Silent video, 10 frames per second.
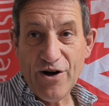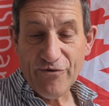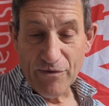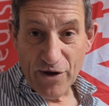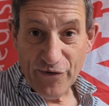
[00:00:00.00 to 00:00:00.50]

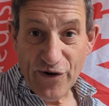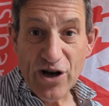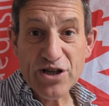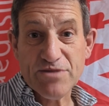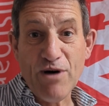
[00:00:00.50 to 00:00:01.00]
From the
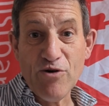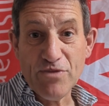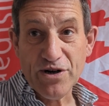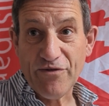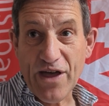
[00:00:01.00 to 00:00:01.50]
first
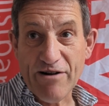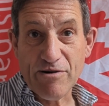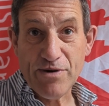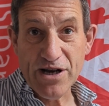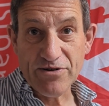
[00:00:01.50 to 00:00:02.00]
moment of their
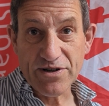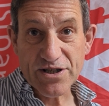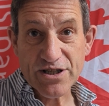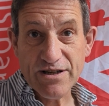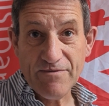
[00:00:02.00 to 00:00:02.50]

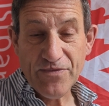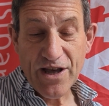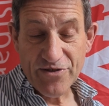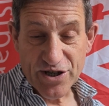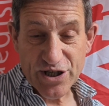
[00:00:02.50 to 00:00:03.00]
appearance,
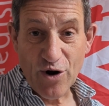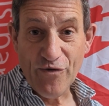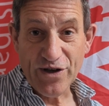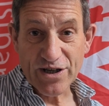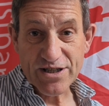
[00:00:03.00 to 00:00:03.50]
the
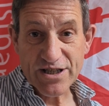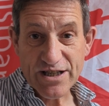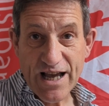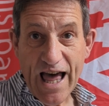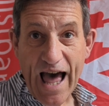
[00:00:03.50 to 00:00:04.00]
Soviets,
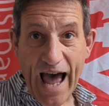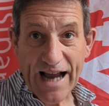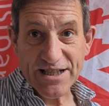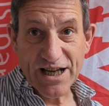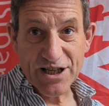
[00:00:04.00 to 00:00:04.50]

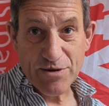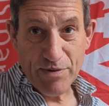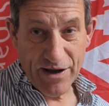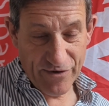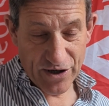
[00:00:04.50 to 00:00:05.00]
acting as a
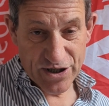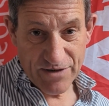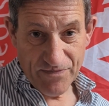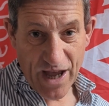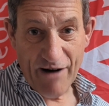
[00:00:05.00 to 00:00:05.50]
pivot
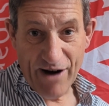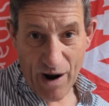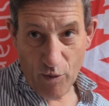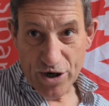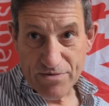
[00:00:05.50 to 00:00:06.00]

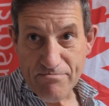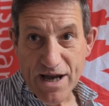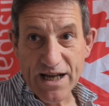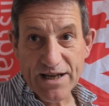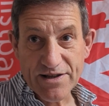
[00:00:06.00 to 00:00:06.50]
around which
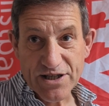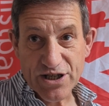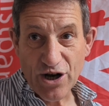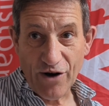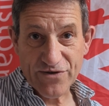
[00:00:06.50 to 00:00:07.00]

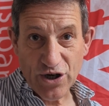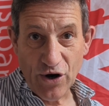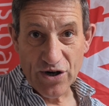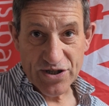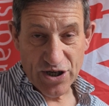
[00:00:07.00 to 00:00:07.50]
millions of
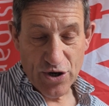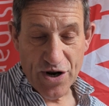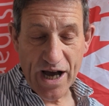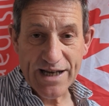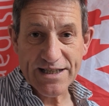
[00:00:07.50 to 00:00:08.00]
toilers are
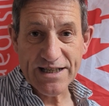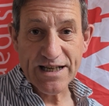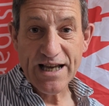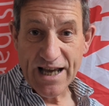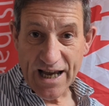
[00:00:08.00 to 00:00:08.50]
united
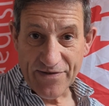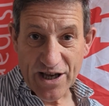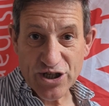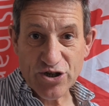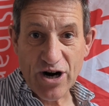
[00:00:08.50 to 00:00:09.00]
in their
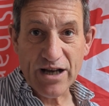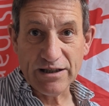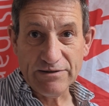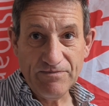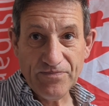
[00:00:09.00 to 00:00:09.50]

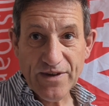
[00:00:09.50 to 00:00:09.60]
struggle,